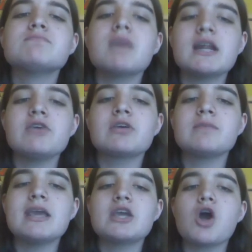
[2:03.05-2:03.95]
money you
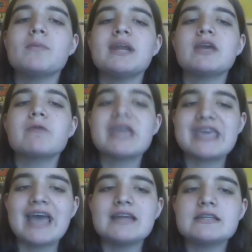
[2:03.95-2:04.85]
can make opening
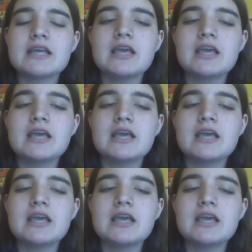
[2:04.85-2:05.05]
weekend?